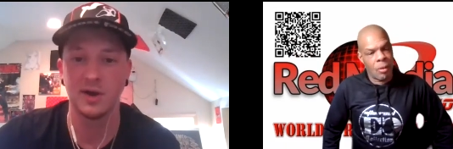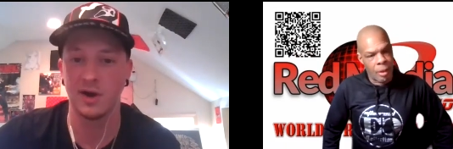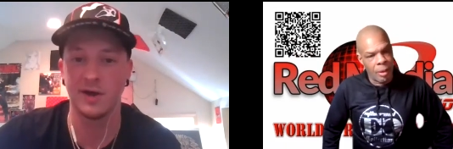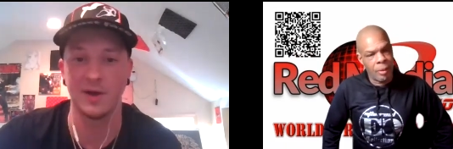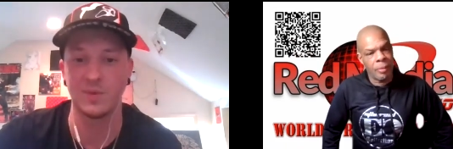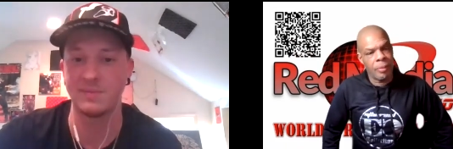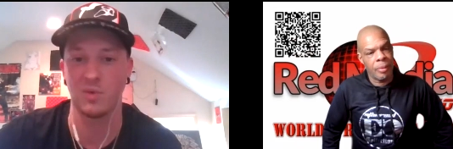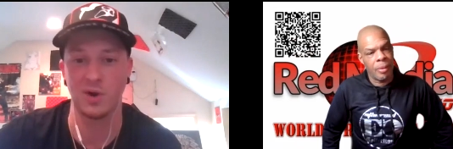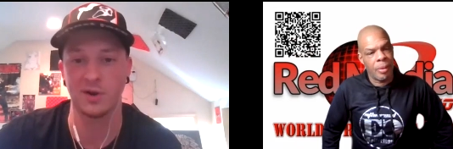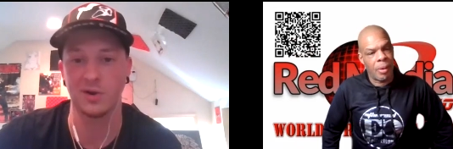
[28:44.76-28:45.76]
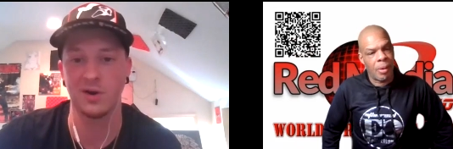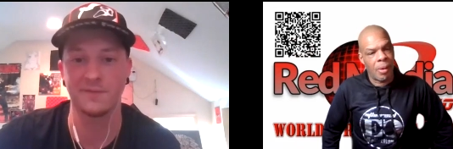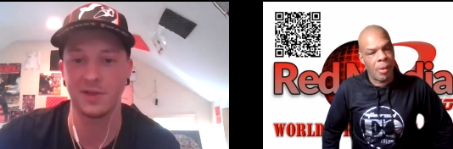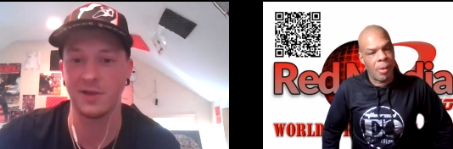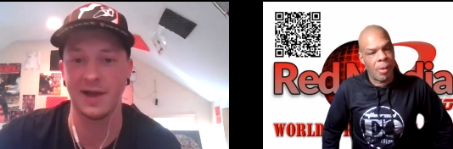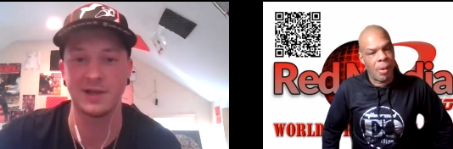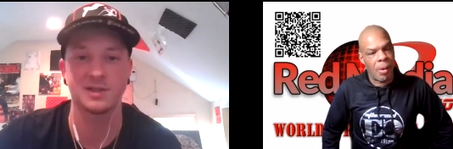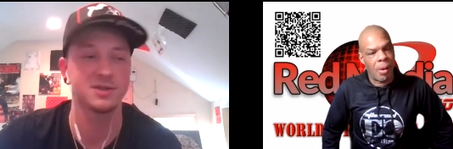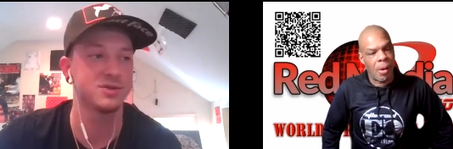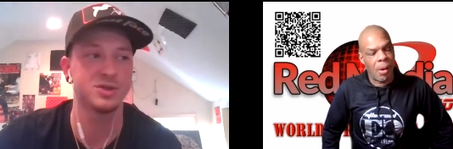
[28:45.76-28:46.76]
Speaker 1: Uh, that we've been working on for the
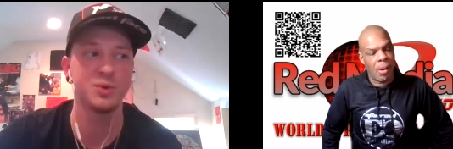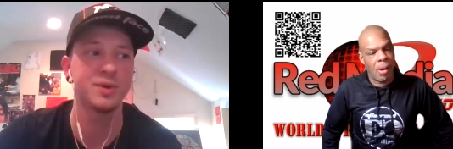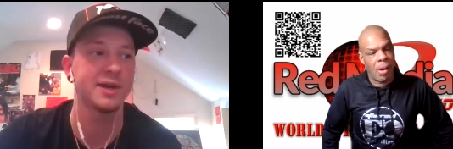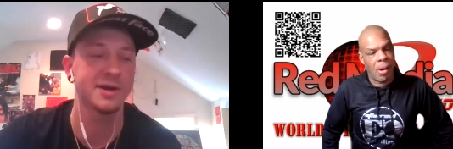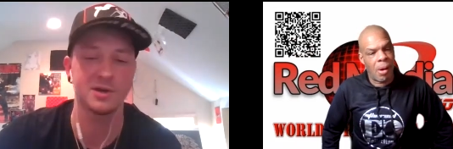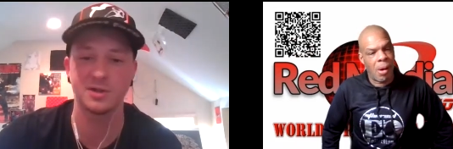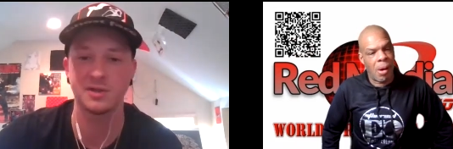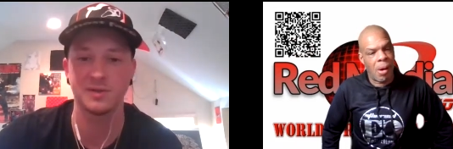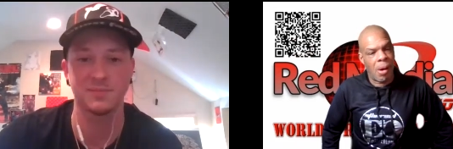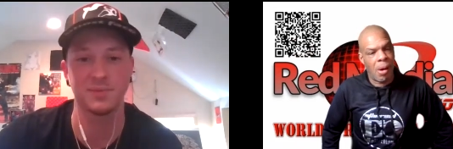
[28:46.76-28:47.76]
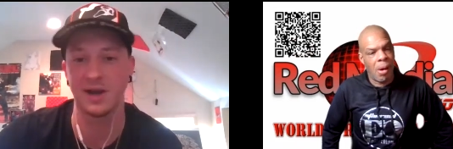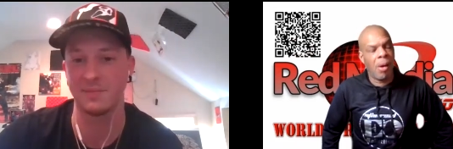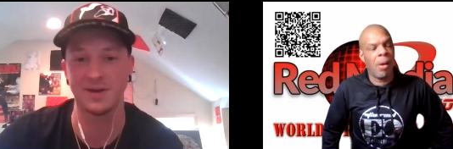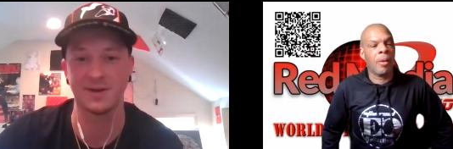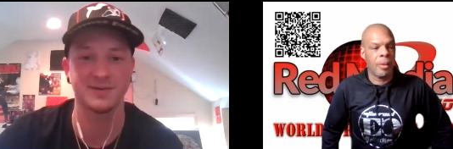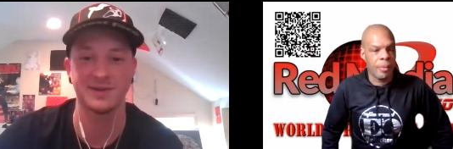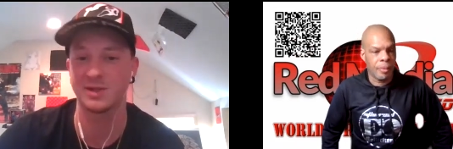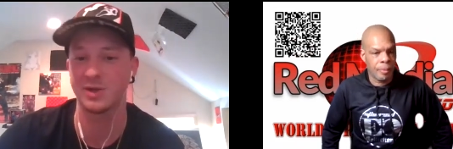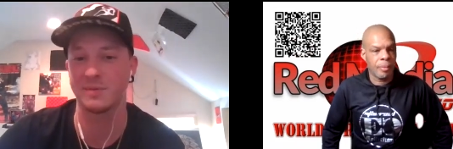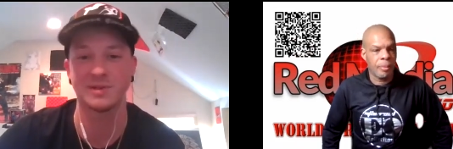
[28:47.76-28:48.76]
last two years. But I mean,
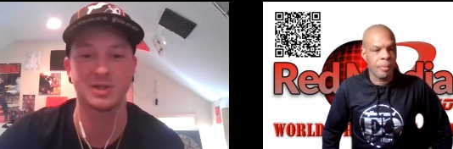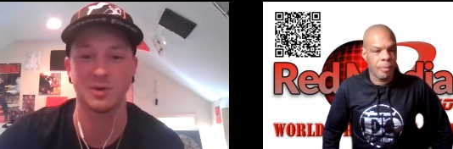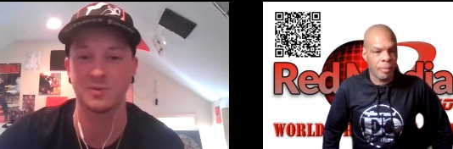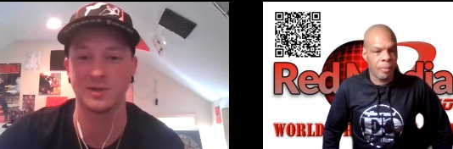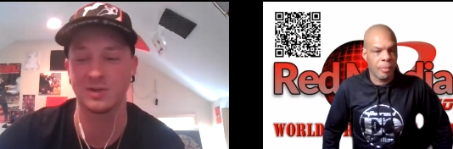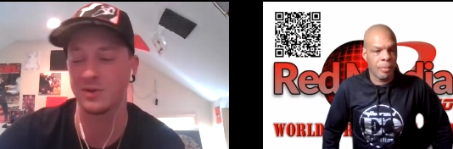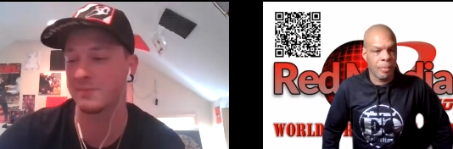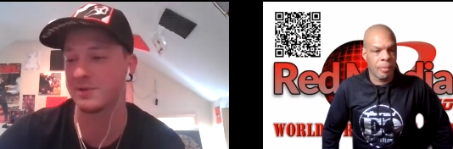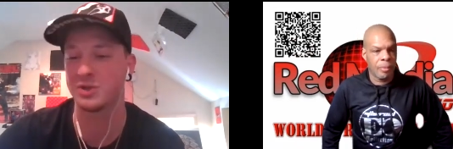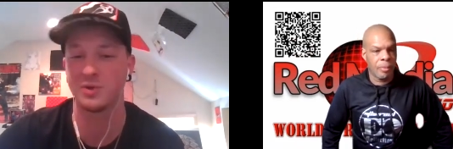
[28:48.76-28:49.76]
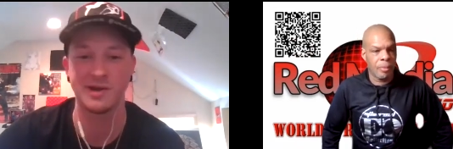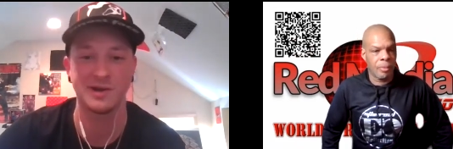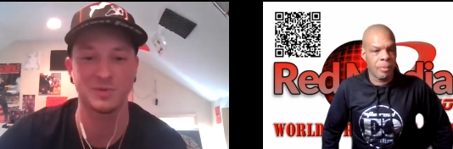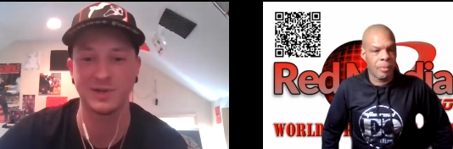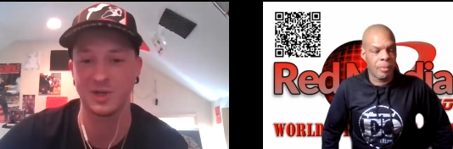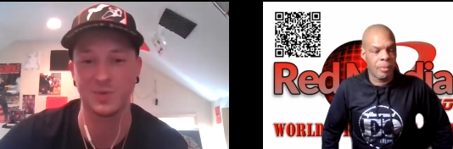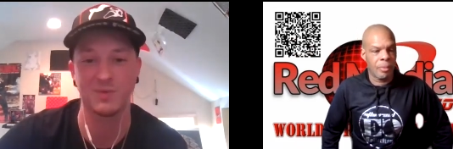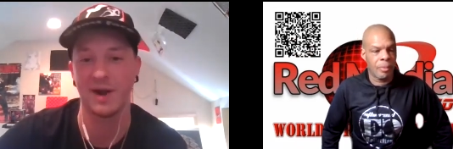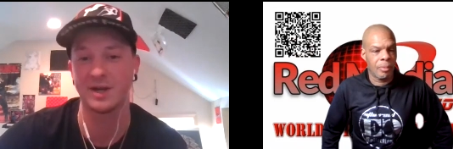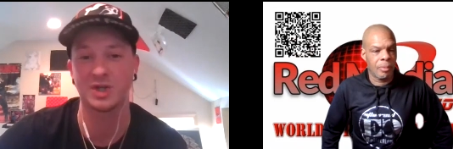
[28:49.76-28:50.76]
it's only been so it's only been two years because
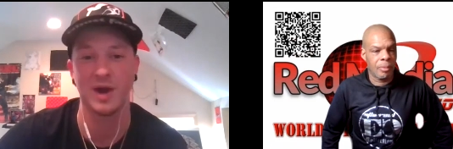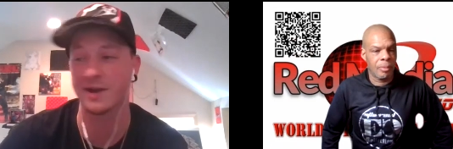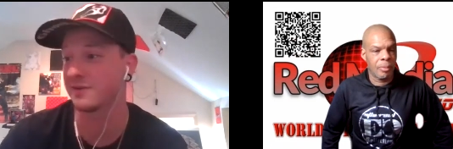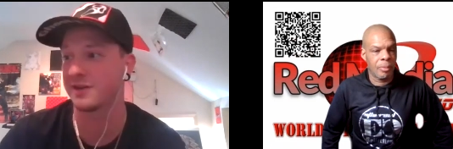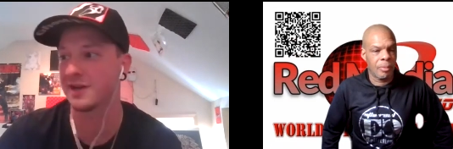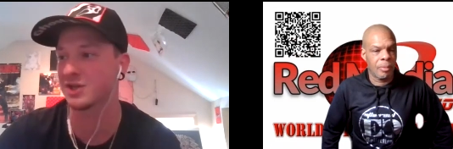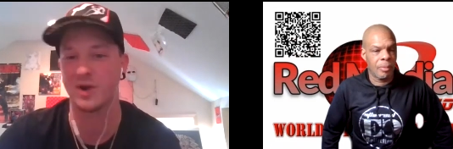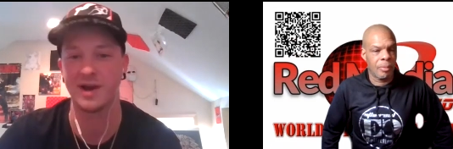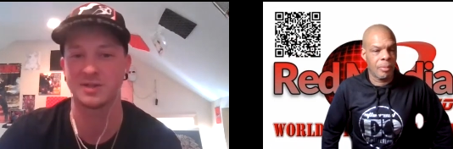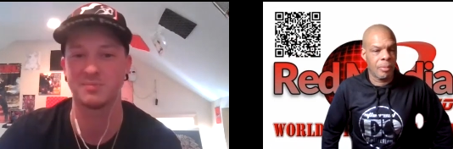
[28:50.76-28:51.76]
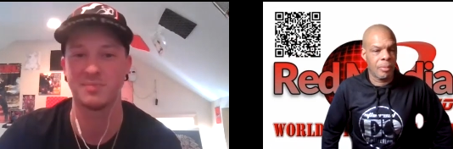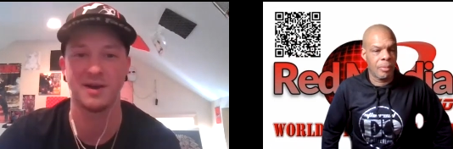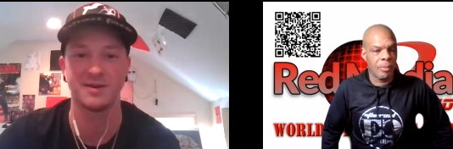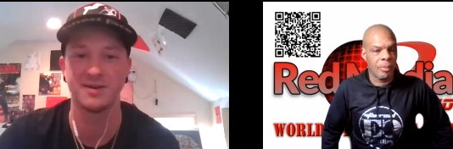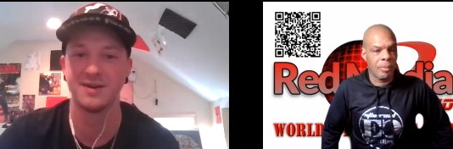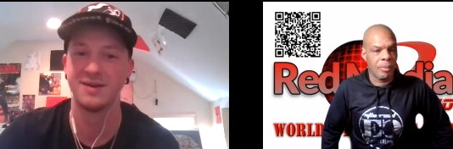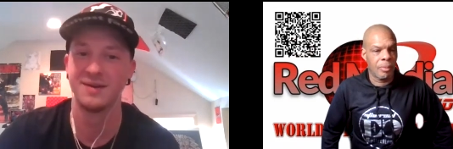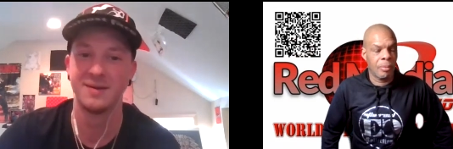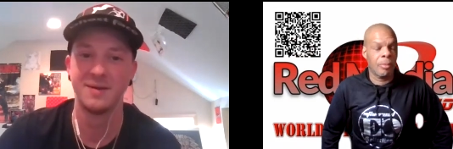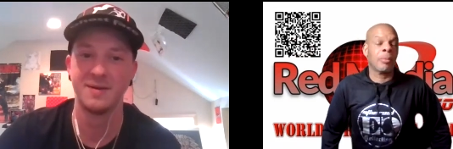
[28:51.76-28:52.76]
we write a track and the next track is better.
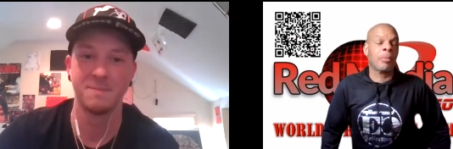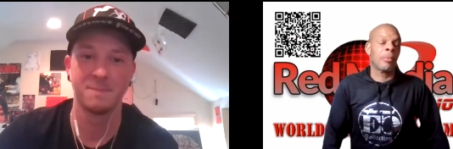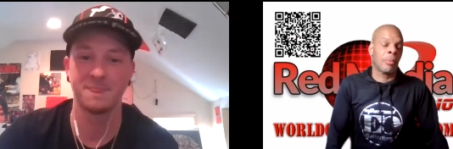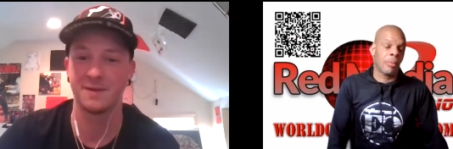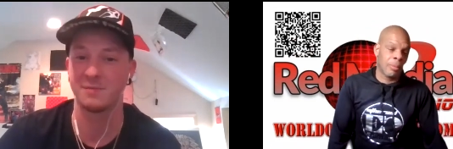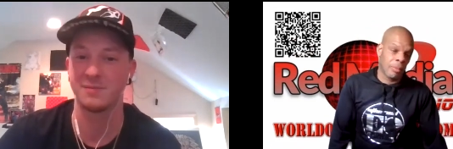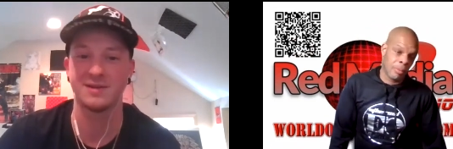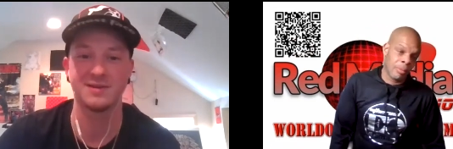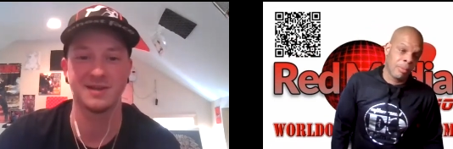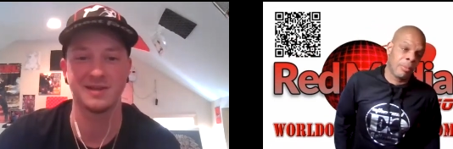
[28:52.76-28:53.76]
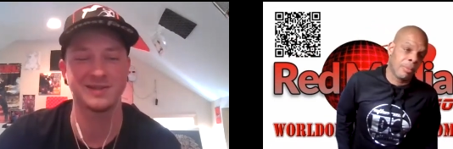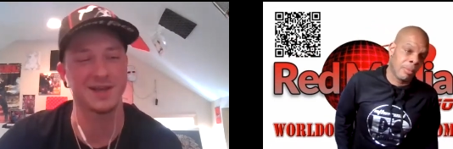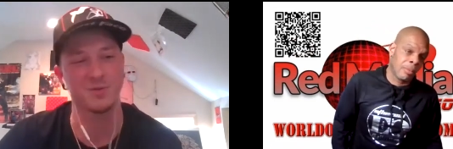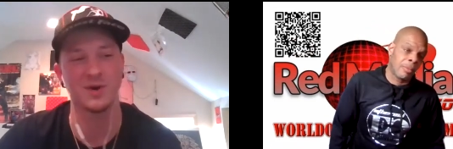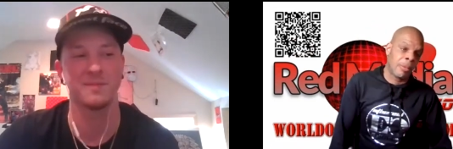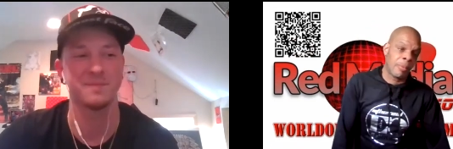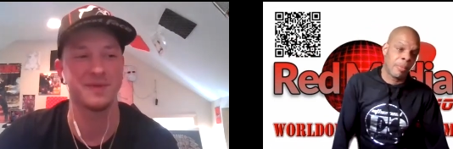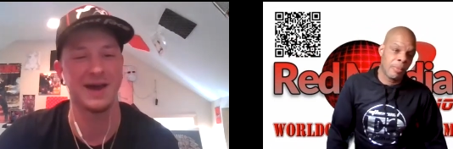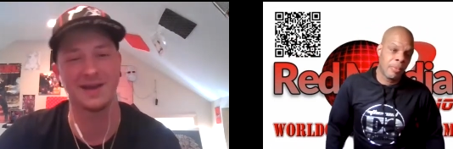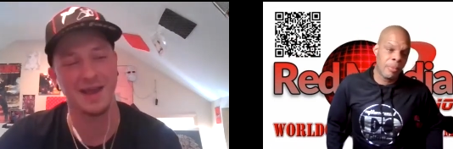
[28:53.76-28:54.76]
Mm. It's like, mm. well,
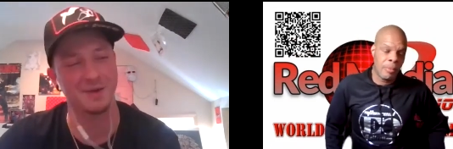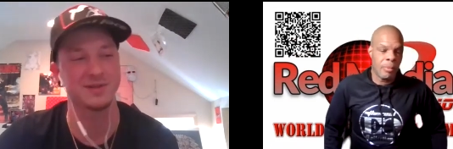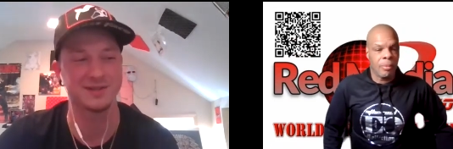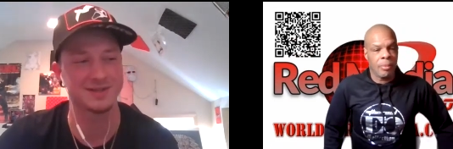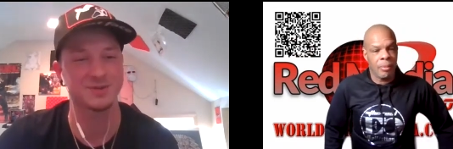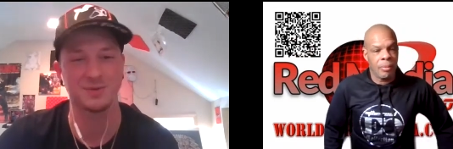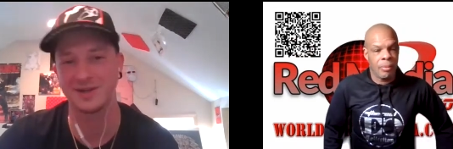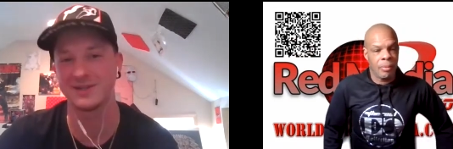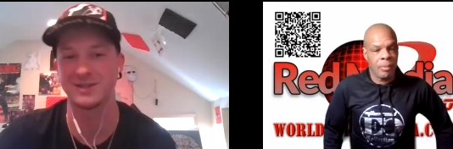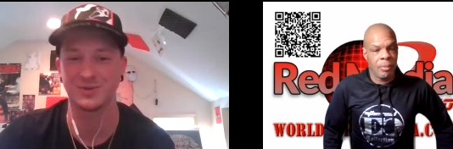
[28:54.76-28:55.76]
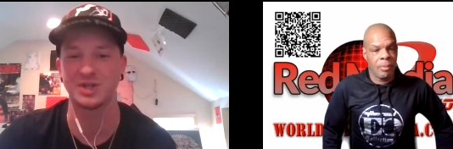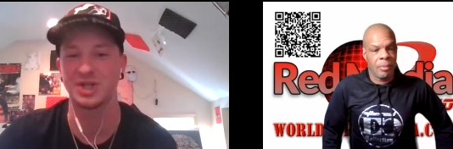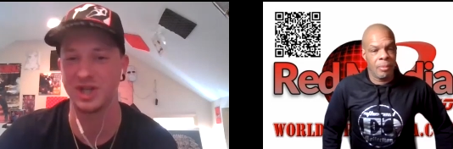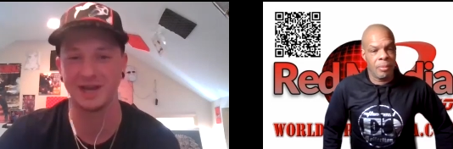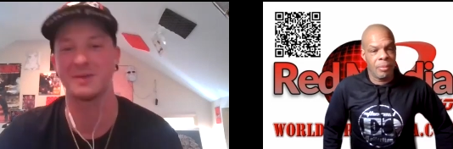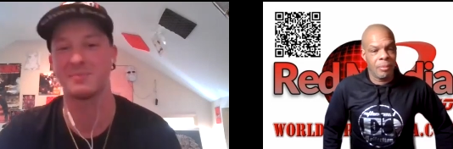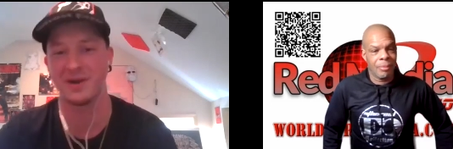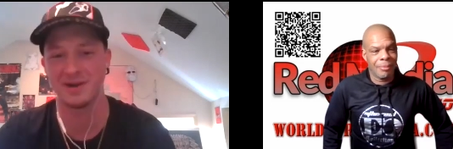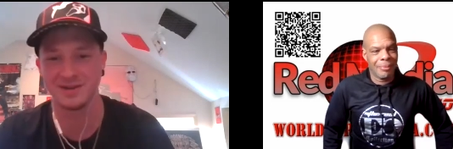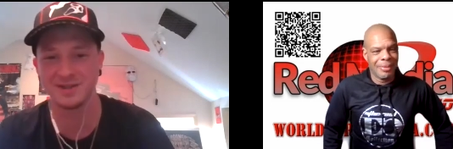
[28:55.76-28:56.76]
now I can't release this one because this one's shit
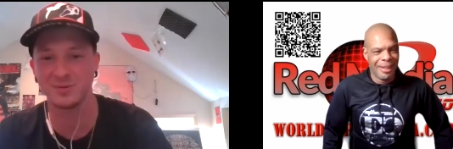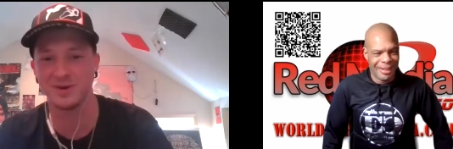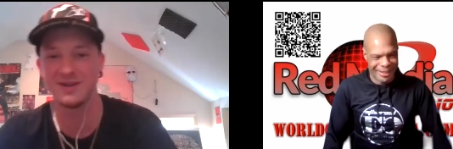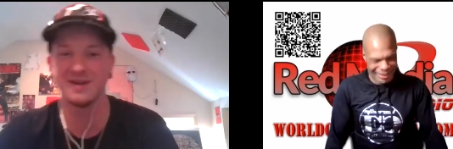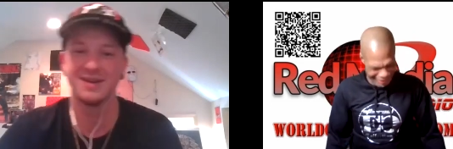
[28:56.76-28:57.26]
compared to this one.